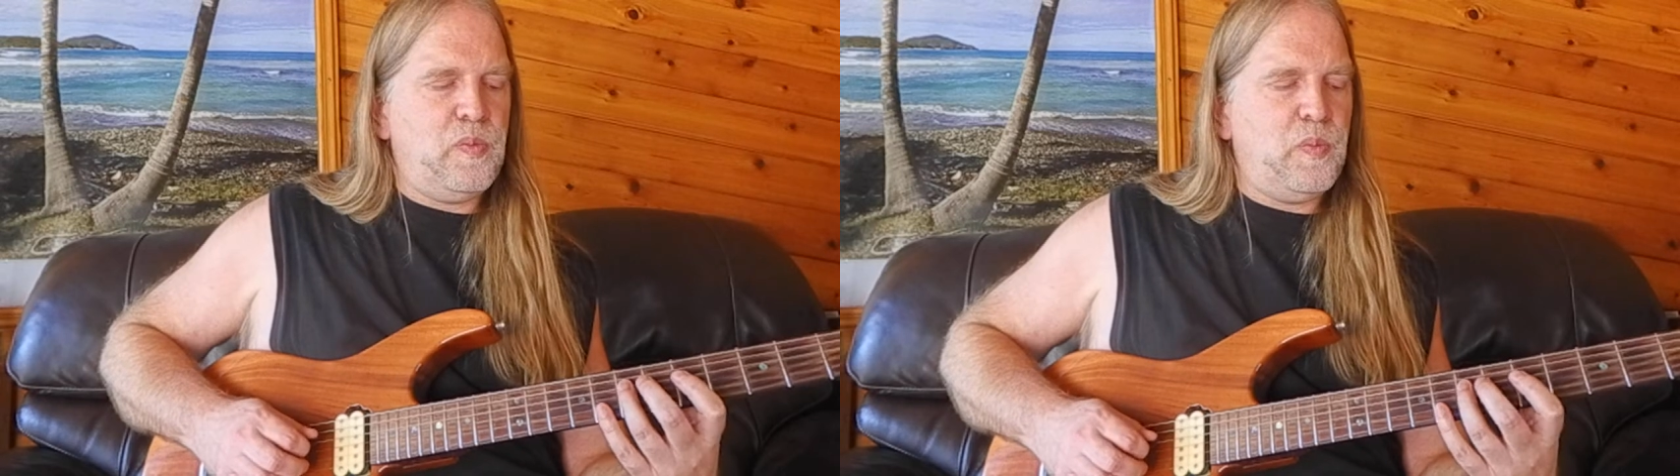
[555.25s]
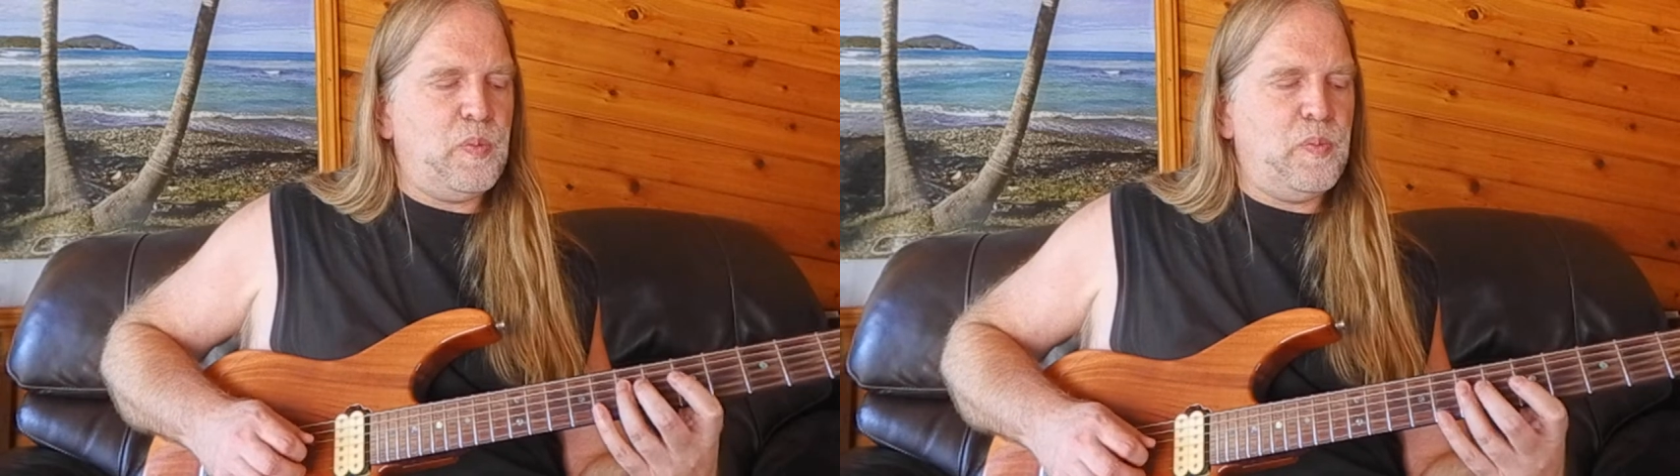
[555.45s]

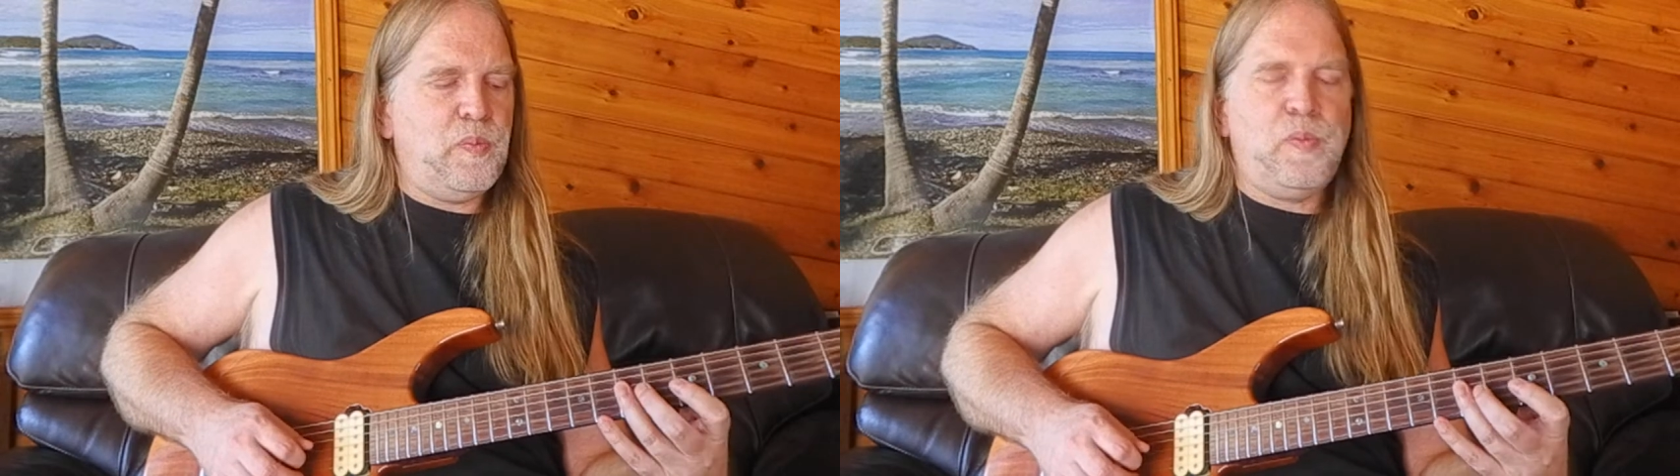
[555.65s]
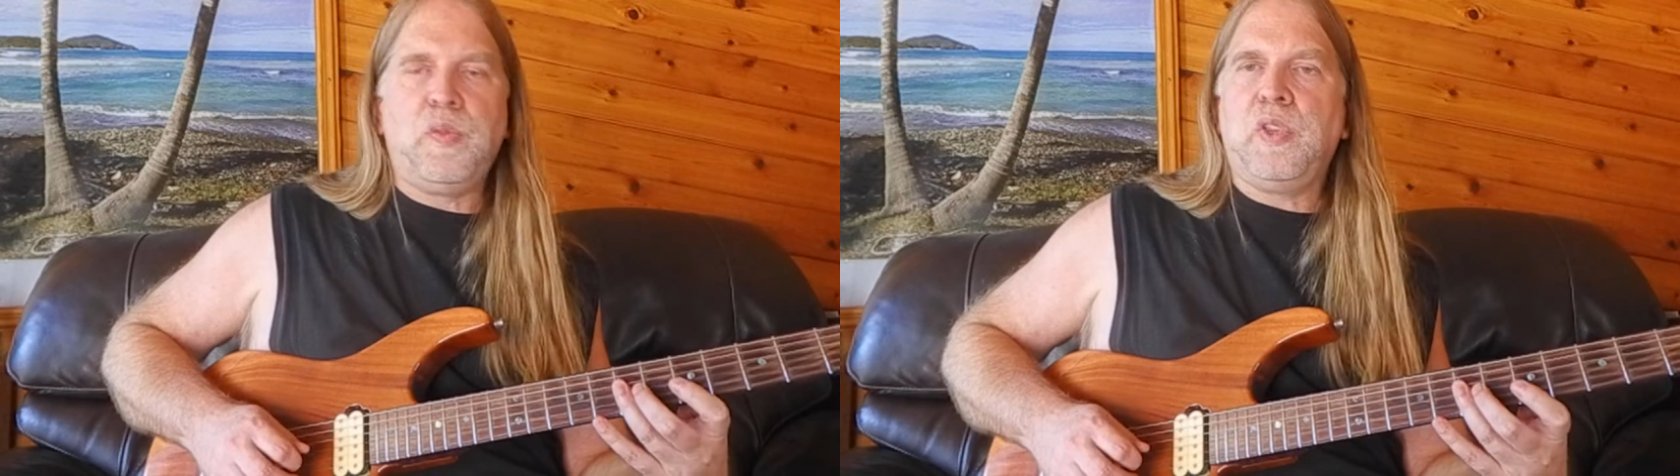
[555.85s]
and
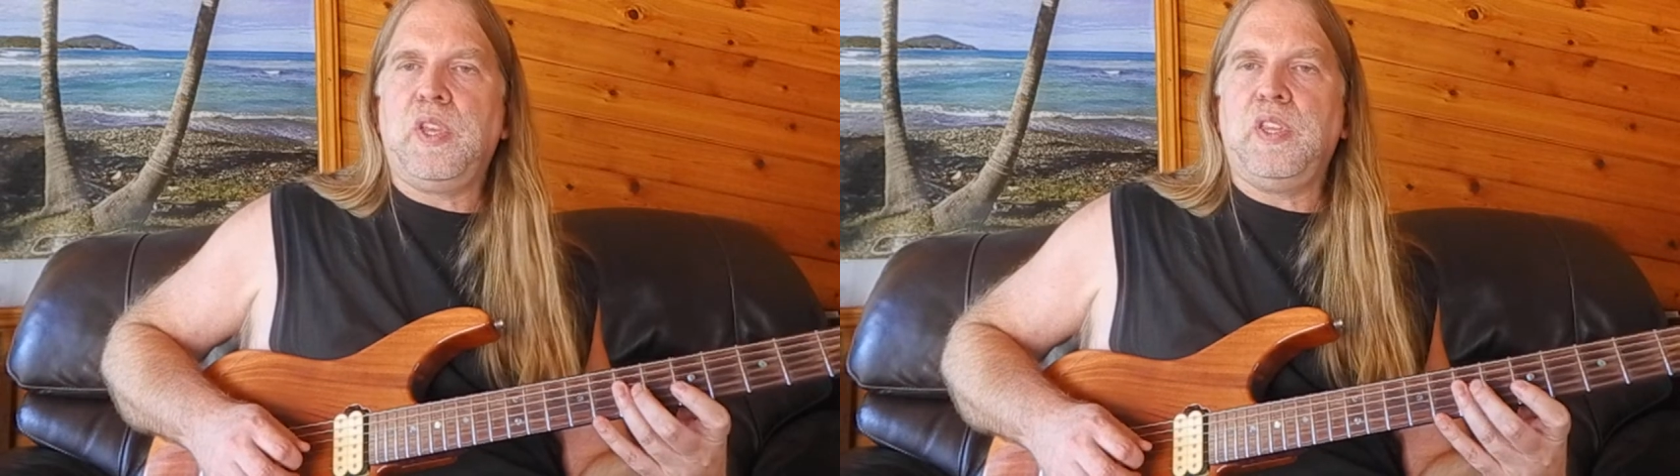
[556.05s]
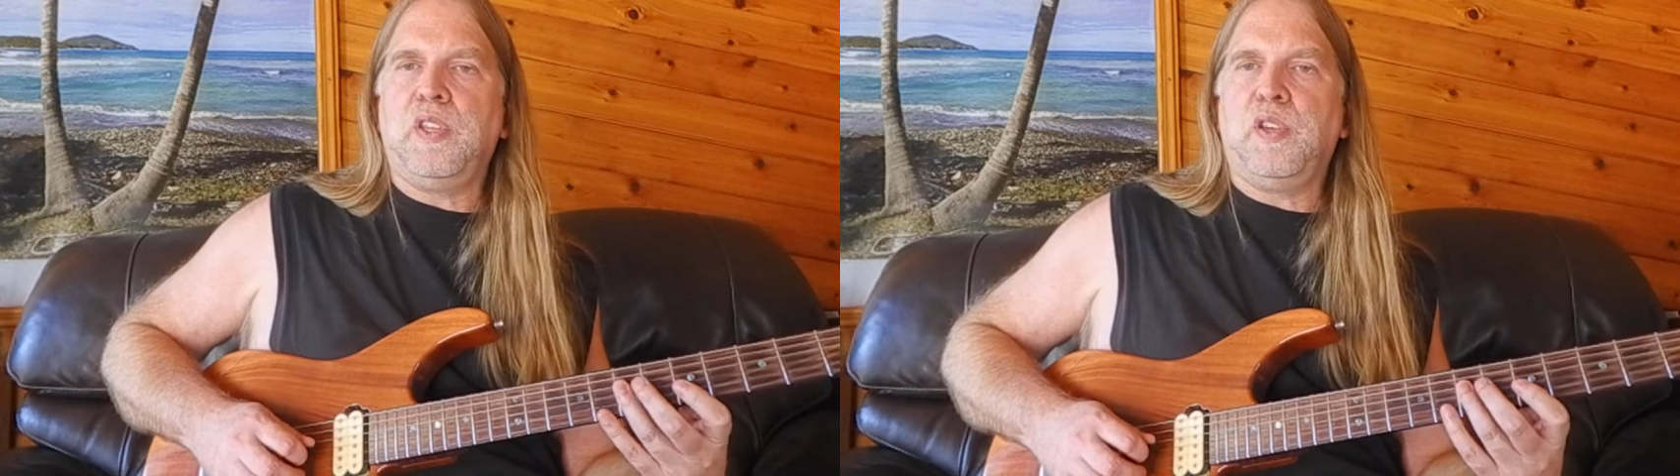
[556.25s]

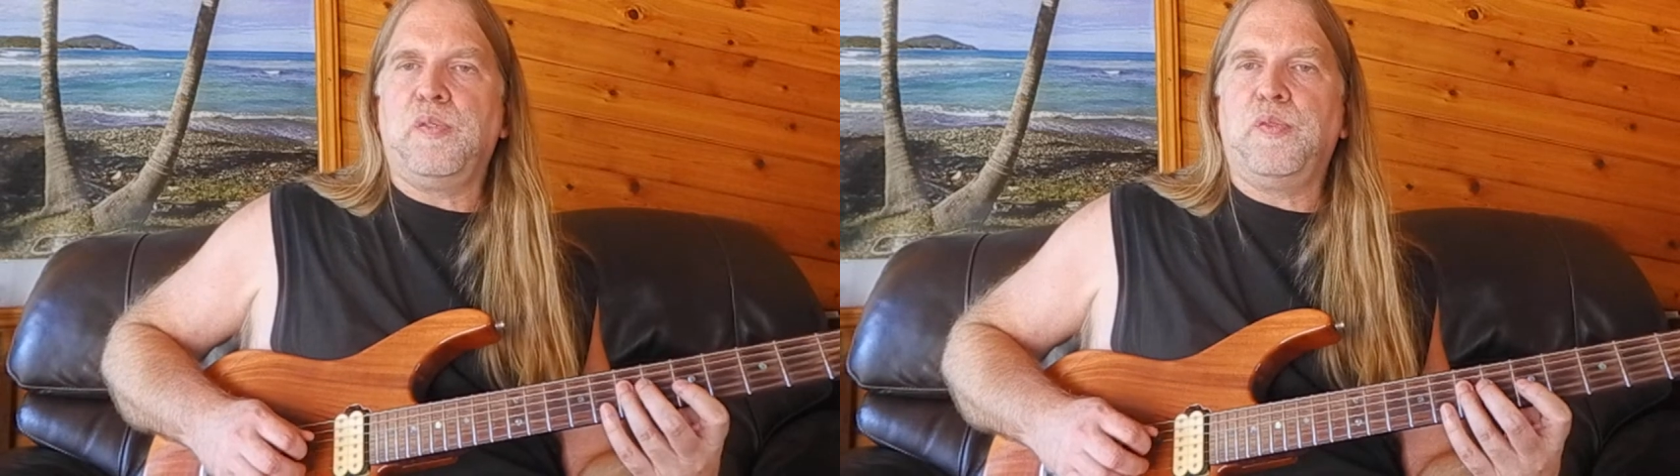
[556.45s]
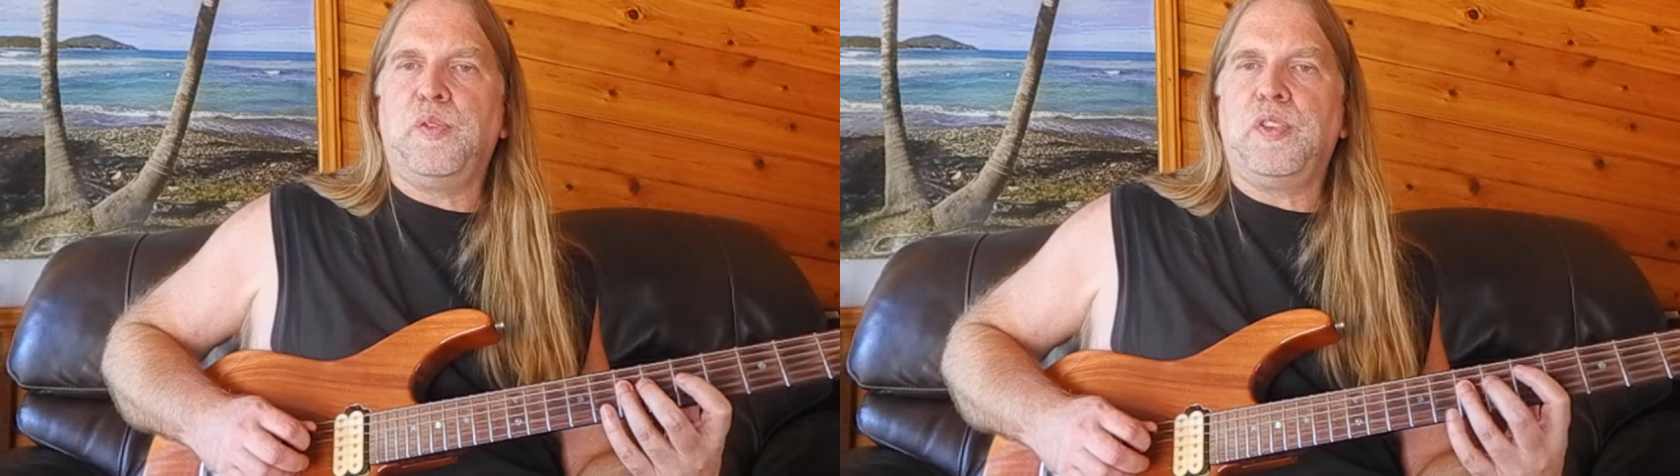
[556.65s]
then our
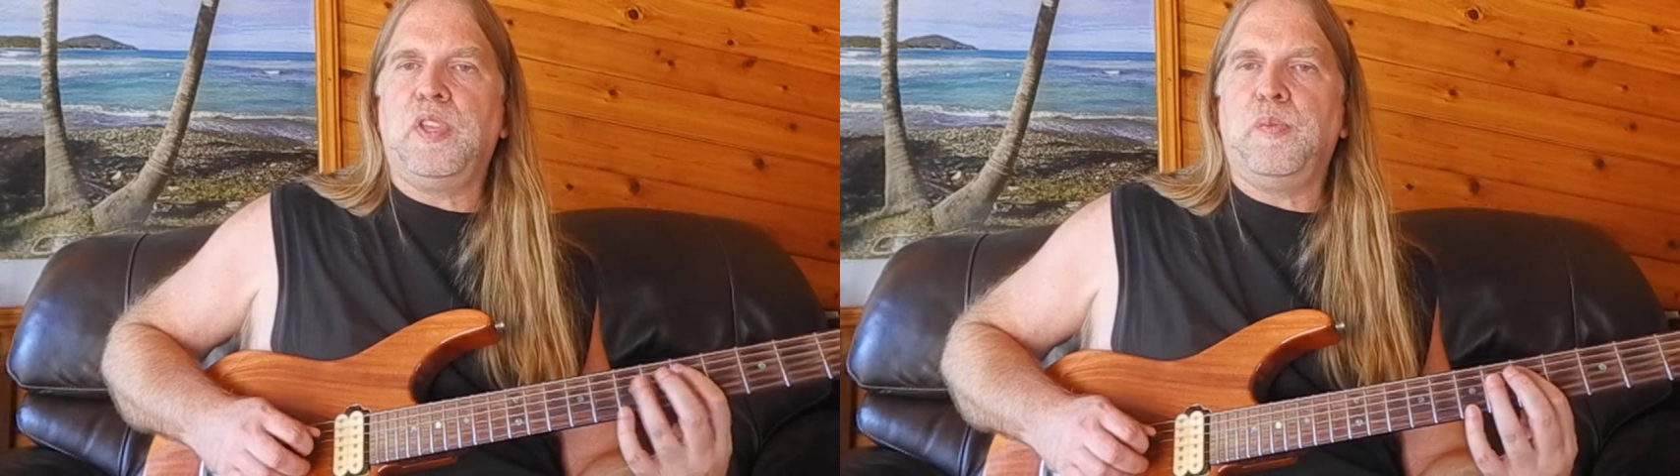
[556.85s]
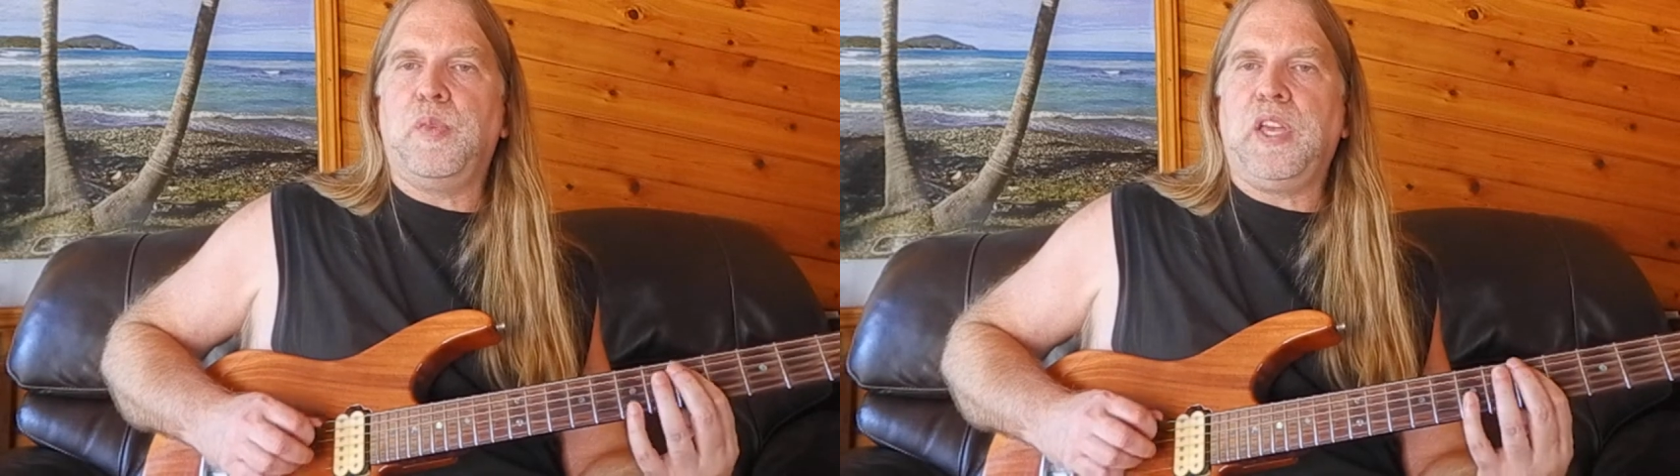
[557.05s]
fourth
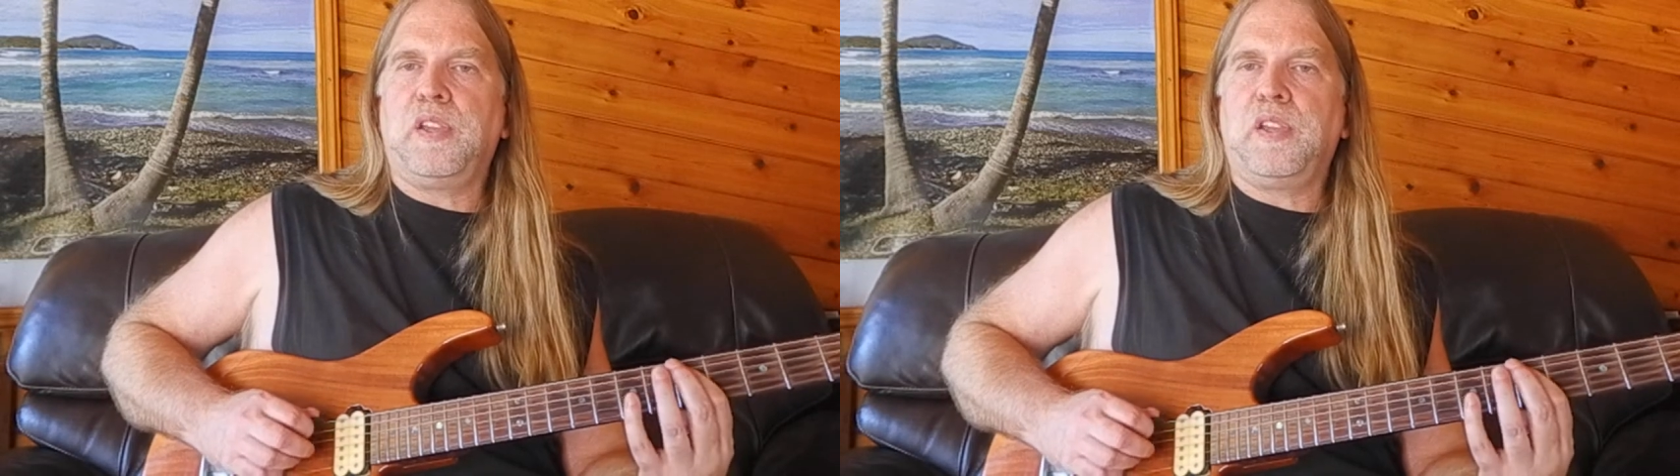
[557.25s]
and back.